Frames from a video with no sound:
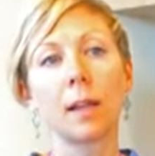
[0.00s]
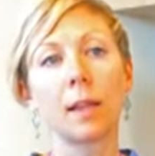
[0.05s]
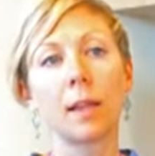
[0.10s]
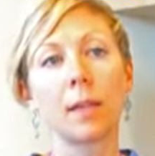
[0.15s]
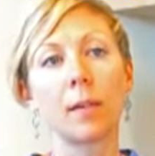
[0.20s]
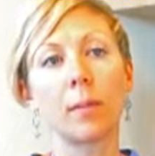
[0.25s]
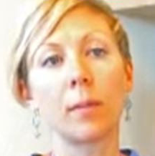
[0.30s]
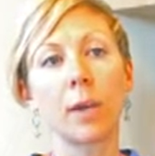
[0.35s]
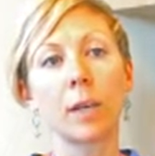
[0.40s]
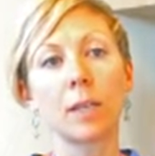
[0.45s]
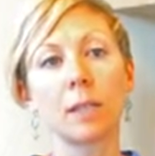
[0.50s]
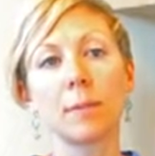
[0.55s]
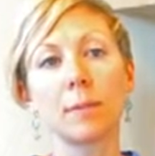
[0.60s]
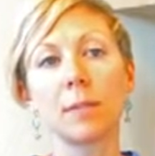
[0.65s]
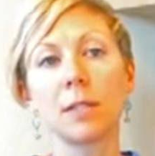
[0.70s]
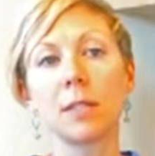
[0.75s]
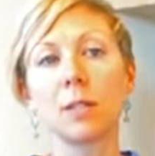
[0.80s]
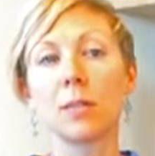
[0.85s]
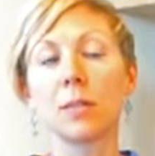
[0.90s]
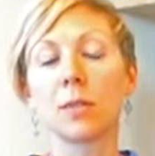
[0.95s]
The rectum
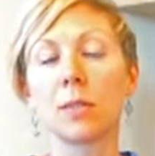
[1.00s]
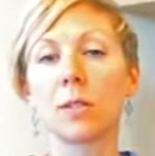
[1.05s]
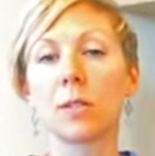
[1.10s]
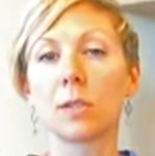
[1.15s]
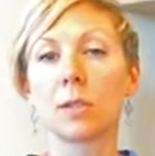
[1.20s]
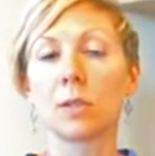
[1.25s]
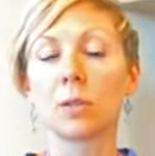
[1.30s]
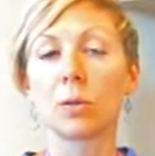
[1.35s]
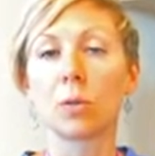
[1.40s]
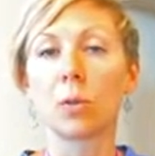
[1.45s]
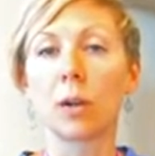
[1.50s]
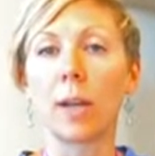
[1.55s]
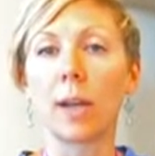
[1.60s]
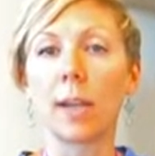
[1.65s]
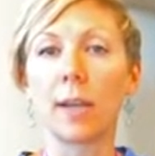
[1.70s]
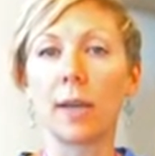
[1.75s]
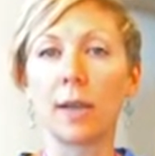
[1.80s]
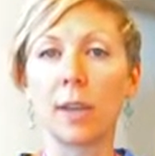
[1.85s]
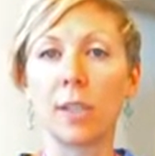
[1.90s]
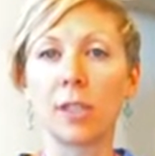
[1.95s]
is used to store
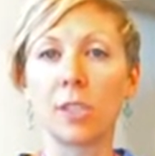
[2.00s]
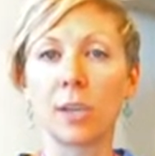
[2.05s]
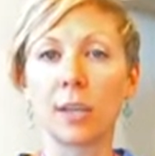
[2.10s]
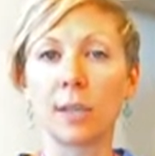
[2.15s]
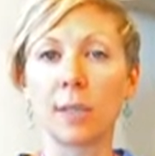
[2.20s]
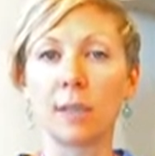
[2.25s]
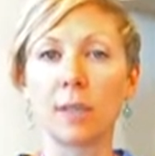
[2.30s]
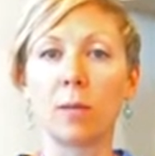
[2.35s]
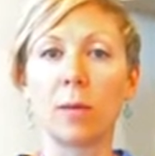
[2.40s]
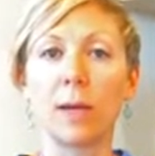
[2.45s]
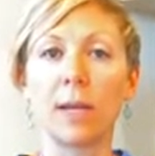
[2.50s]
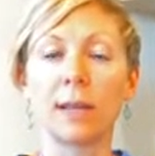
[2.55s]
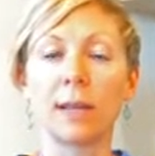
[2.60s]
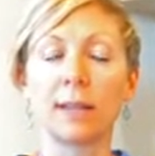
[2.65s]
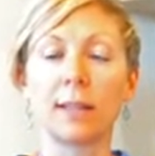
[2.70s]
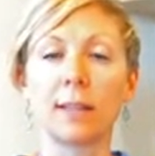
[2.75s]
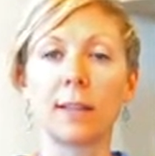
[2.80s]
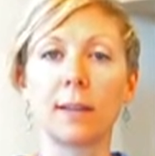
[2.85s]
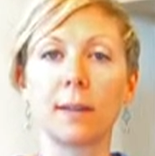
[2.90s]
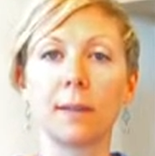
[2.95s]
undigested
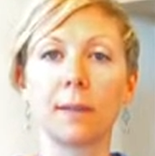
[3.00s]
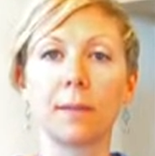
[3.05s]
waste.